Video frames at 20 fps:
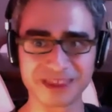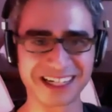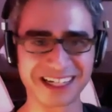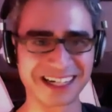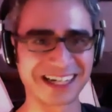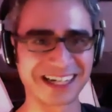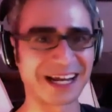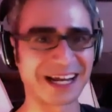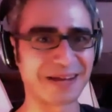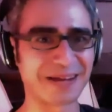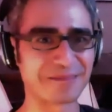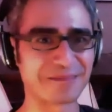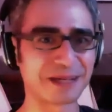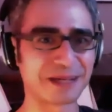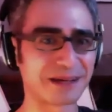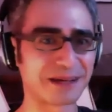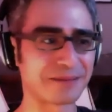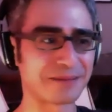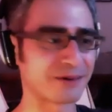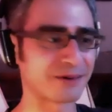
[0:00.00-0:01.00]

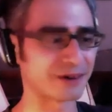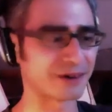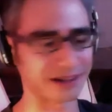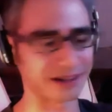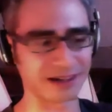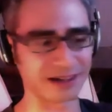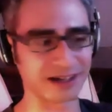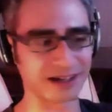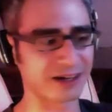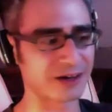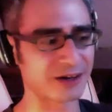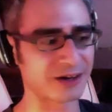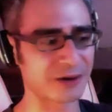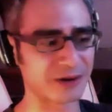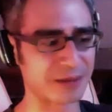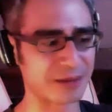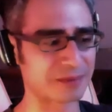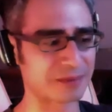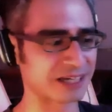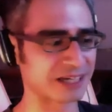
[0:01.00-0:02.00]
NPM or a Node
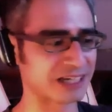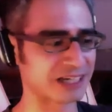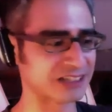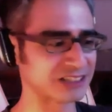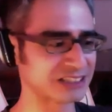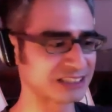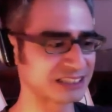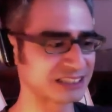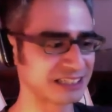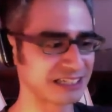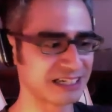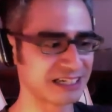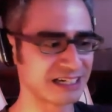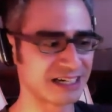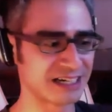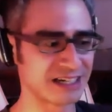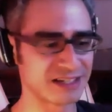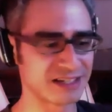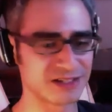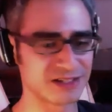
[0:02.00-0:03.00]
application.
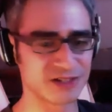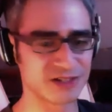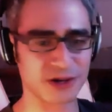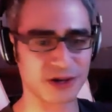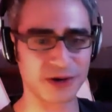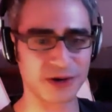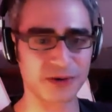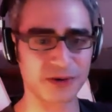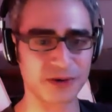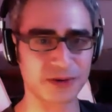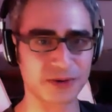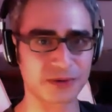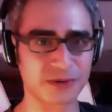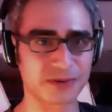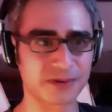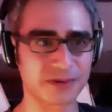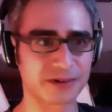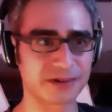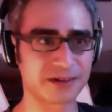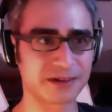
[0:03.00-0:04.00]
So,
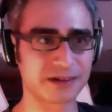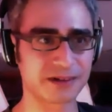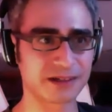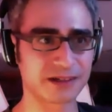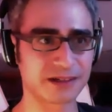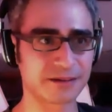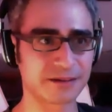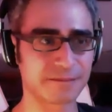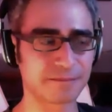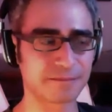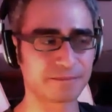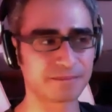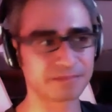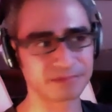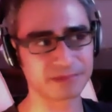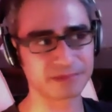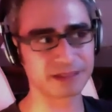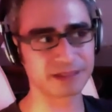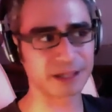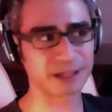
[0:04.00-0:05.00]

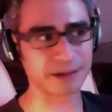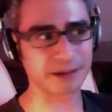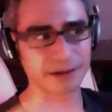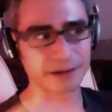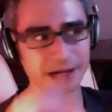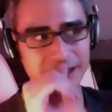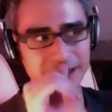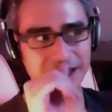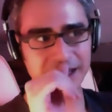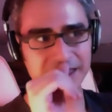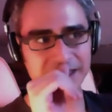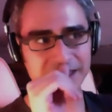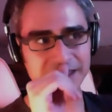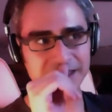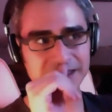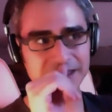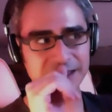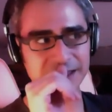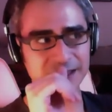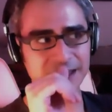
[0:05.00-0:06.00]
I
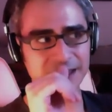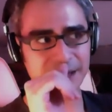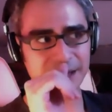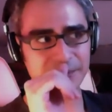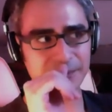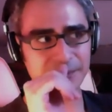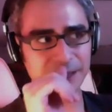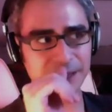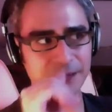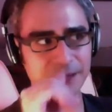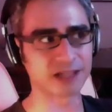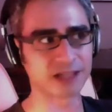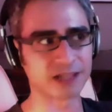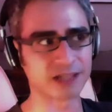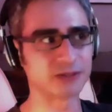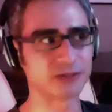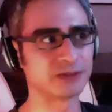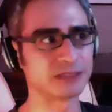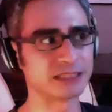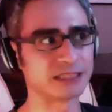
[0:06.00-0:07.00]
think the NPM
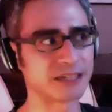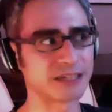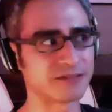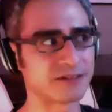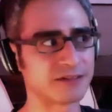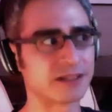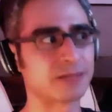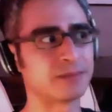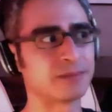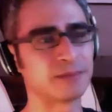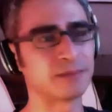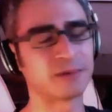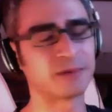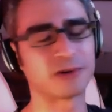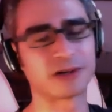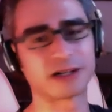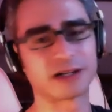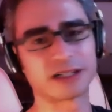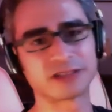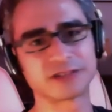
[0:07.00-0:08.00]
module will definitely be
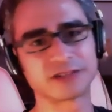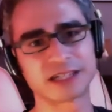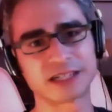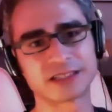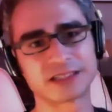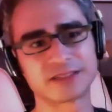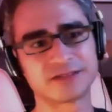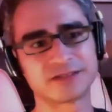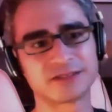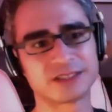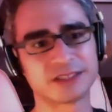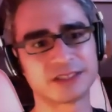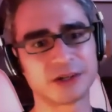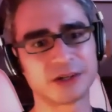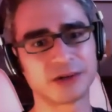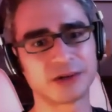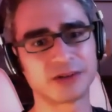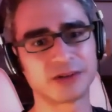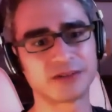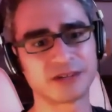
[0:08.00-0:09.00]
more attractive to
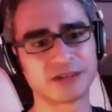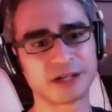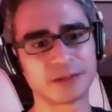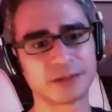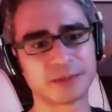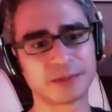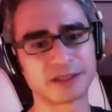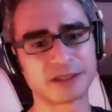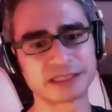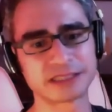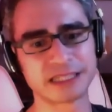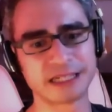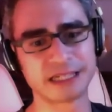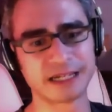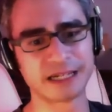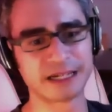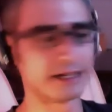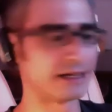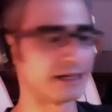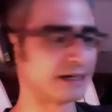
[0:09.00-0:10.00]
Node developers.
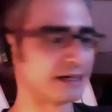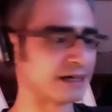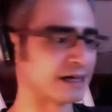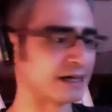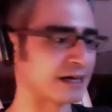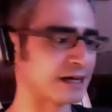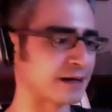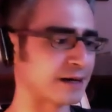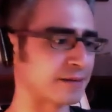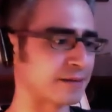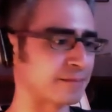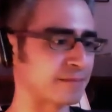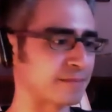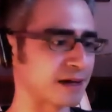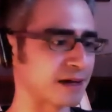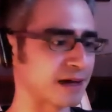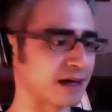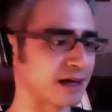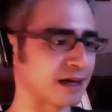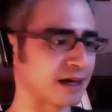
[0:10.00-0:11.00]

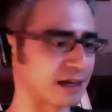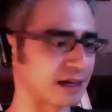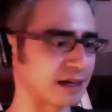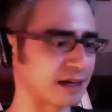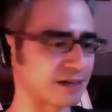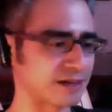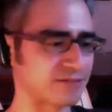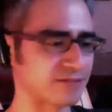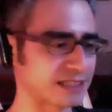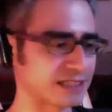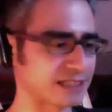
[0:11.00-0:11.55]
In fact, I